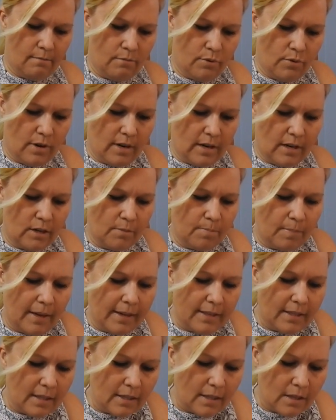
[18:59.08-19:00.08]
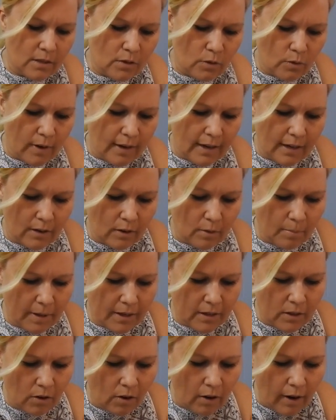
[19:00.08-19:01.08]
Put it into place. This is already a little
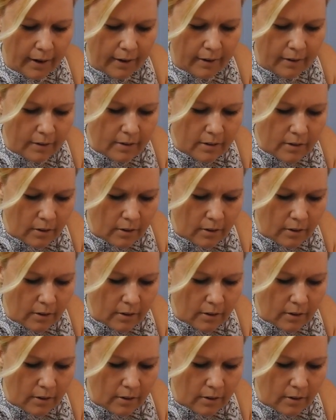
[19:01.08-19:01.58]
bit tightened,